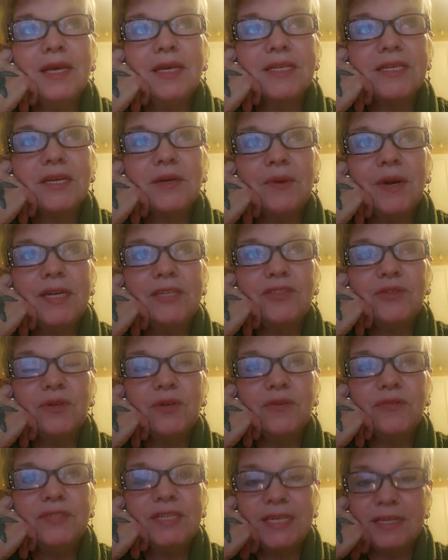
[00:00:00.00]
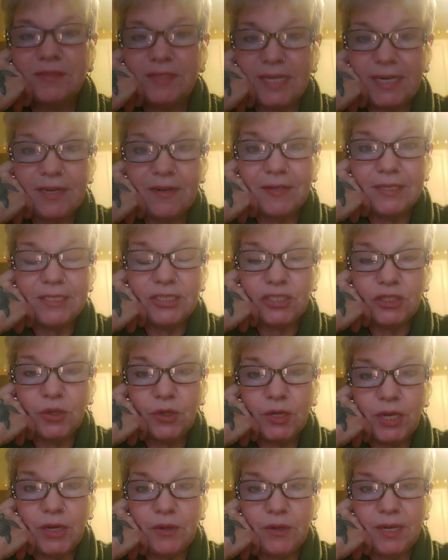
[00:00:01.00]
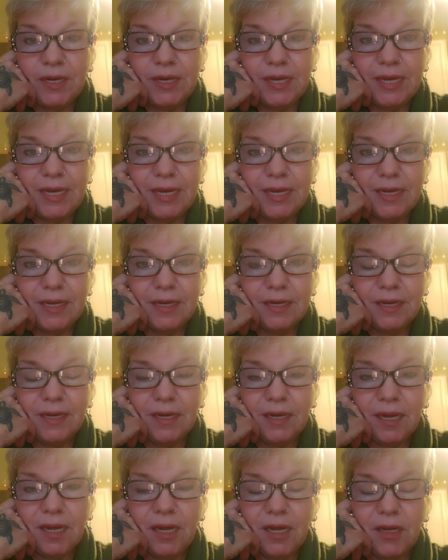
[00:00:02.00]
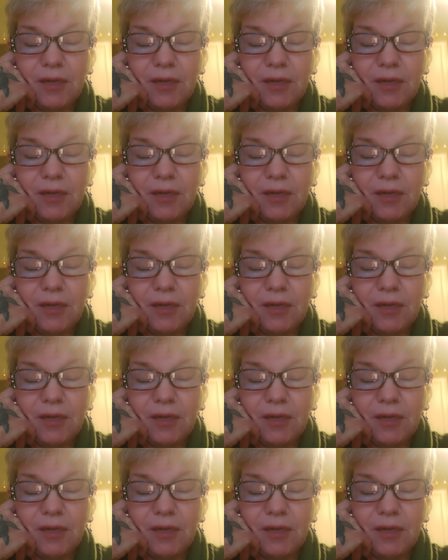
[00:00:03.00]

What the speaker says: So I drove down to Heritage Toyota in